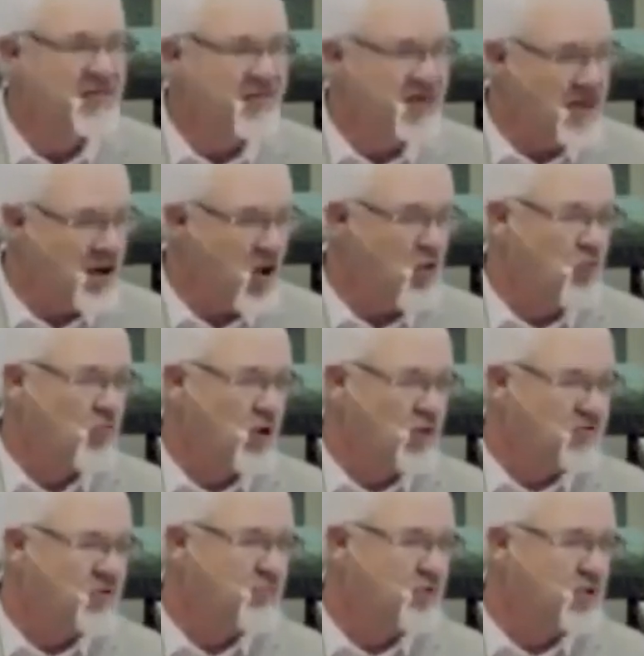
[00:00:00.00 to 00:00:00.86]
than on
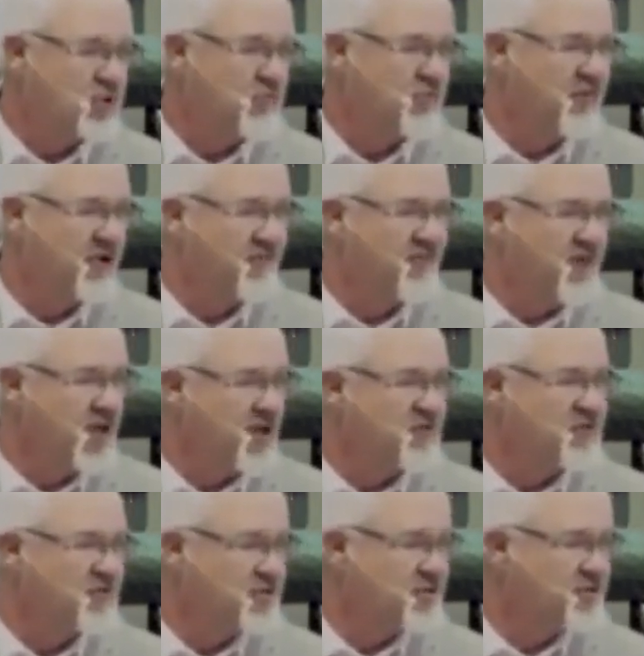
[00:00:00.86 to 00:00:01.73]
what the book of
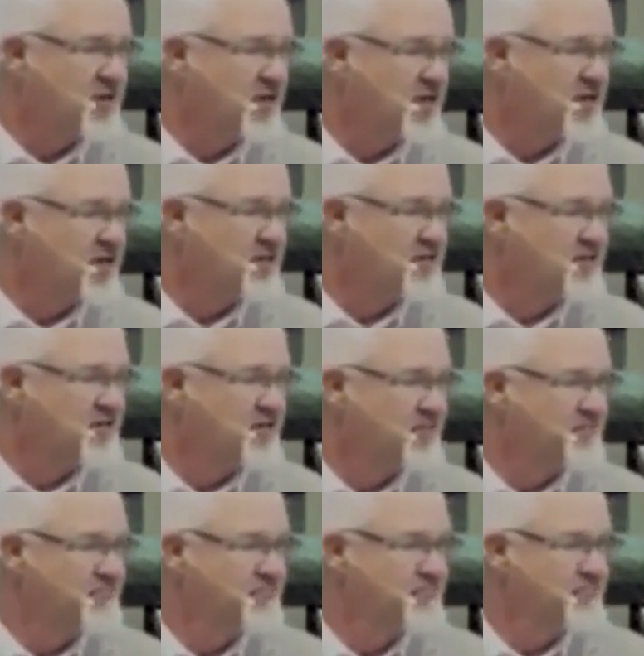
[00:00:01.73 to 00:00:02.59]
Revelation says.
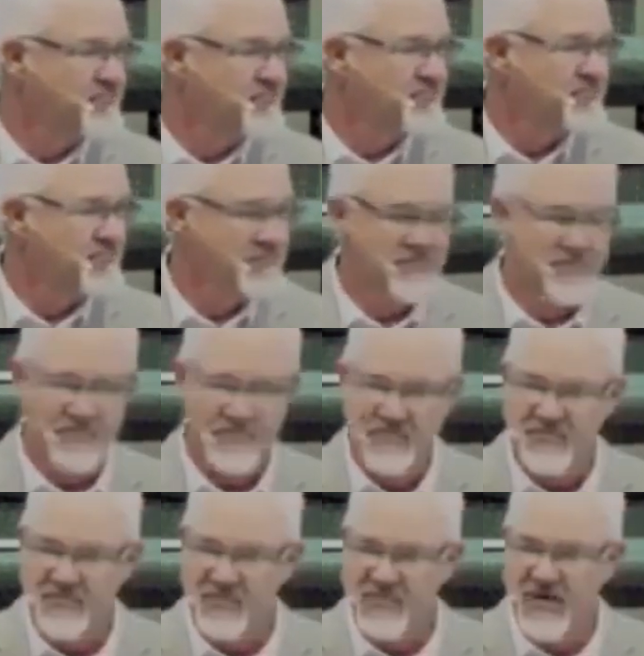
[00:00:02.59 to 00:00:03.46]

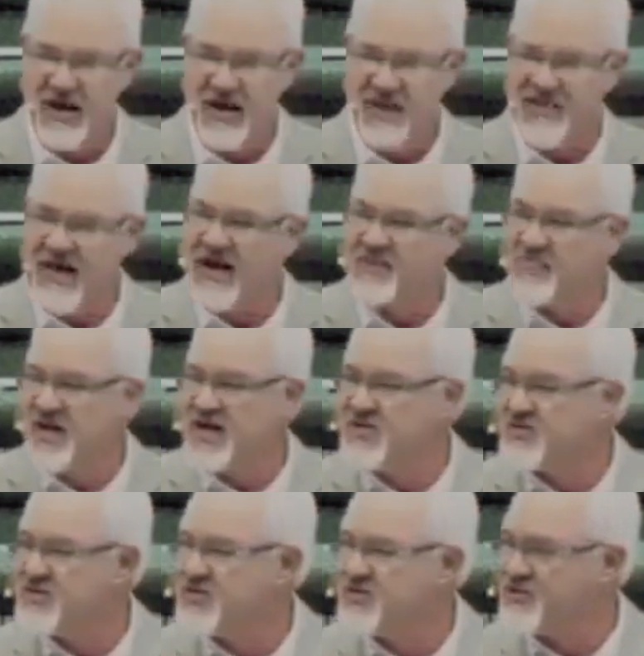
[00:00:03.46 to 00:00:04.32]
Okay, that
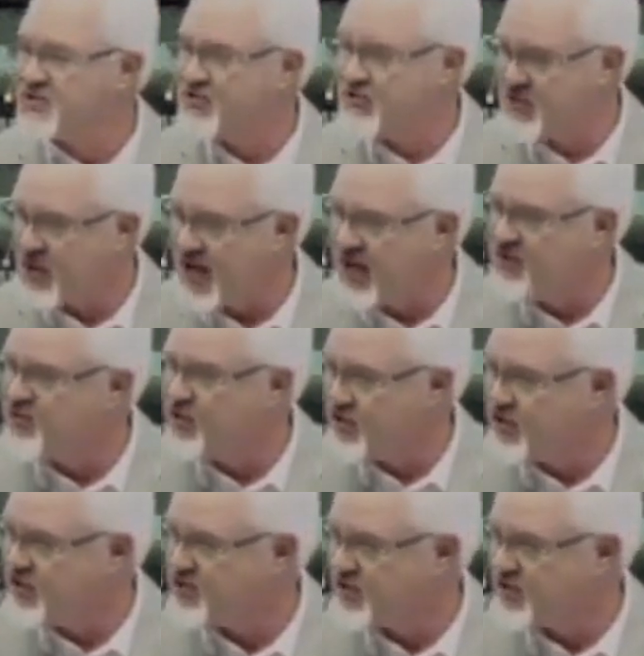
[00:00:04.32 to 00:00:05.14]
means this is dangerous